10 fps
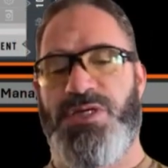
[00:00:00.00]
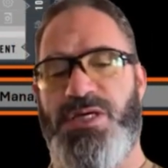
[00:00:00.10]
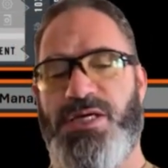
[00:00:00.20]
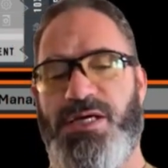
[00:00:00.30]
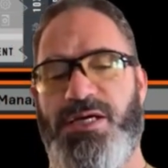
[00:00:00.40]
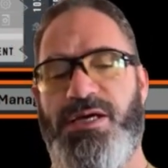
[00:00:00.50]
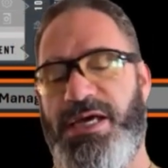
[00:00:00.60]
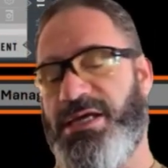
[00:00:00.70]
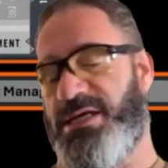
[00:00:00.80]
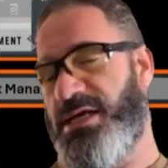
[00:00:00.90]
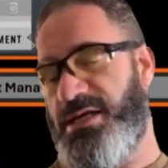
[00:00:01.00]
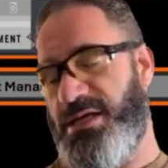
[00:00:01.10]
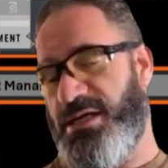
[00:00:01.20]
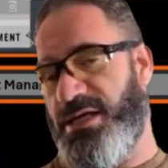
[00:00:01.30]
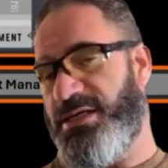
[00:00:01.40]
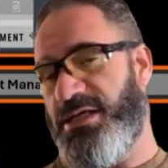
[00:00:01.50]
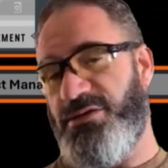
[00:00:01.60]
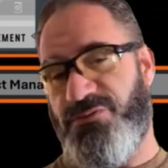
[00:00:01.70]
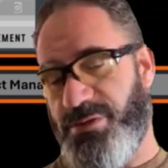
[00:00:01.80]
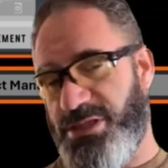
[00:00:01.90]
And lately,
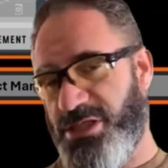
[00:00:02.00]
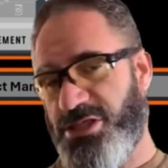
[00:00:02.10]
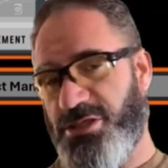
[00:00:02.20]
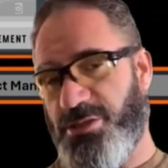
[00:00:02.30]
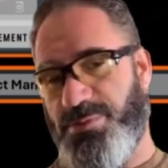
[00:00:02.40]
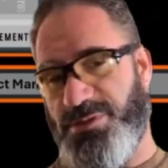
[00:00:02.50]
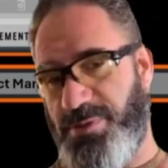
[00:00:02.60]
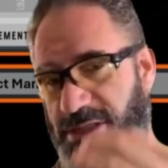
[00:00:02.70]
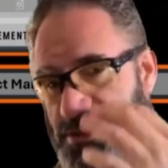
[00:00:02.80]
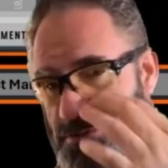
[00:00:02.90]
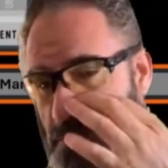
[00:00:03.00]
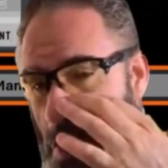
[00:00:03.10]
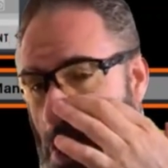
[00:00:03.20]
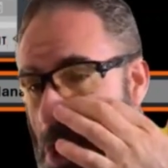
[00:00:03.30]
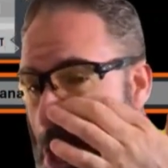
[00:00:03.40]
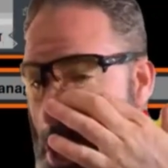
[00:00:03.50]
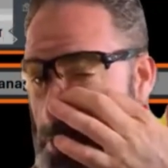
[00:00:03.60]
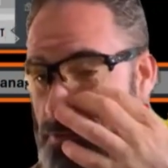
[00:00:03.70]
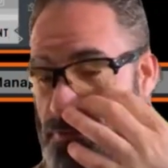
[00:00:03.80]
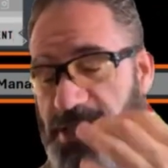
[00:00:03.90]
from a digital perspective,
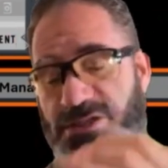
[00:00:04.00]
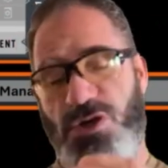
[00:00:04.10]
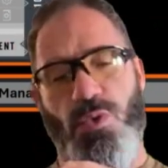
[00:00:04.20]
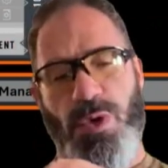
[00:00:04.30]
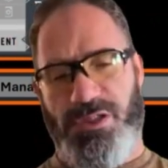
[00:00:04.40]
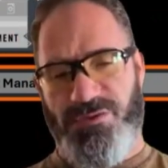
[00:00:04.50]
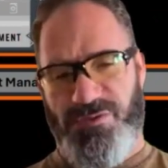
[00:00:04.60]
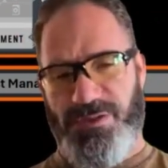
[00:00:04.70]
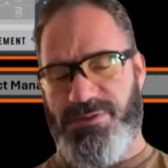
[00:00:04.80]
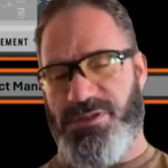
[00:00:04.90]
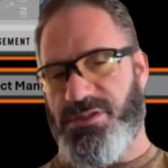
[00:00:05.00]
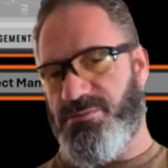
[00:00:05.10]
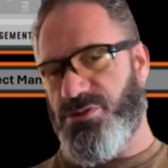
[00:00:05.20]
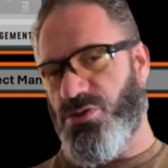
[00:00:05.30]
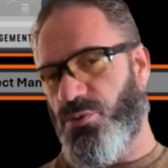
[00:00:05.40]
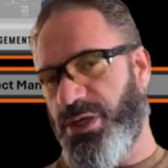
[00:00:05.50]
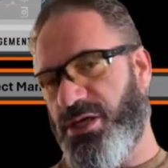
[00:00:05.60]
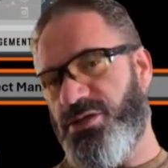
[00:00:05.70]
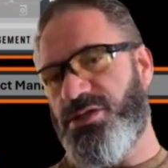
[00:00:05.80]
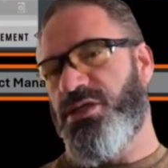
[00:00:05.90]
these are well-developed systems. So we
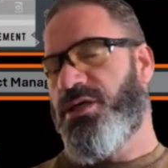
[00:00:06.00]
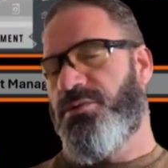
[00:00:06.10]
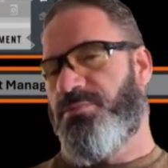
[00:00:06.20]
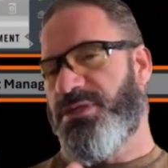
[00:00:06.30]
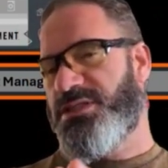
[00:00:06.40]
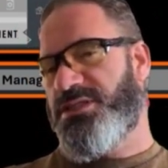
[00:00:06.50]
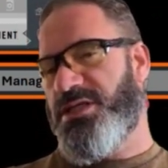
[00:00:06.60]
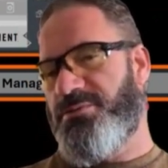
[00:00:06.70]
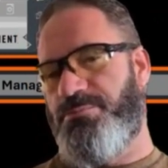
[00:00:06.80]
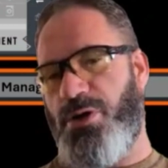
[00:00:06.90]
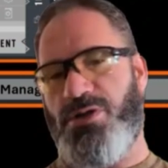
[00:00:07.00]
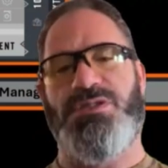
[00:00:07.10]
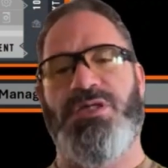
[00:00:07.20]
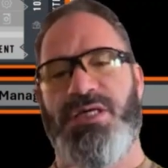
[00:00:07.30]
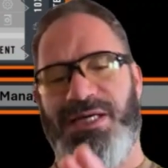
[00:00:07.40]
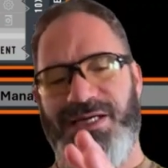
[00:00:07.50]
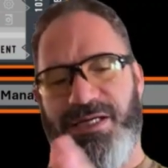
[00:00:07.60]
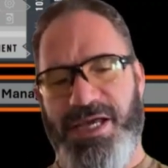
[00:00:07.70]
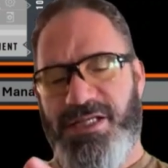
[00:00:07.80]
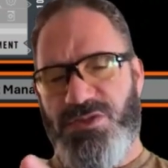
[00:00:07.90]
don't, business in a box
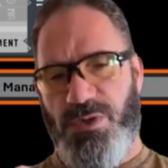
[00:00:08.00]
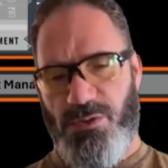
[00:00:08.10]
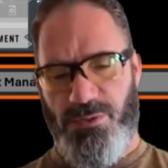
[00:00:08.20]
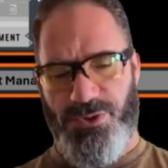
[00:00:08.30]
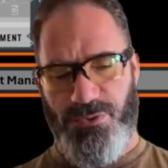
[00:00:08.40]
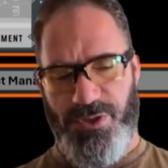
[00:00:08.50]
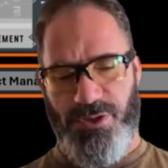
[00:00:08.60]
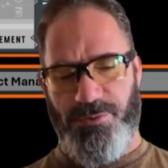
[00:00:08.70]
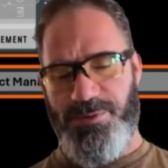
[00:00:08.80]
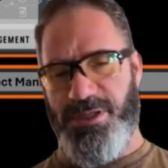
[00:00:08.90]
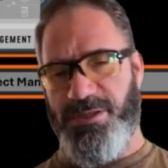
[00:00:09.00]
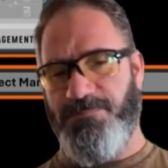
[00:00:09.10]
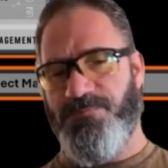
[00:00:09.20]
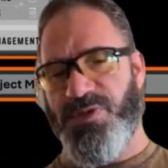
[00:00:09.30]
connect well with your ERP.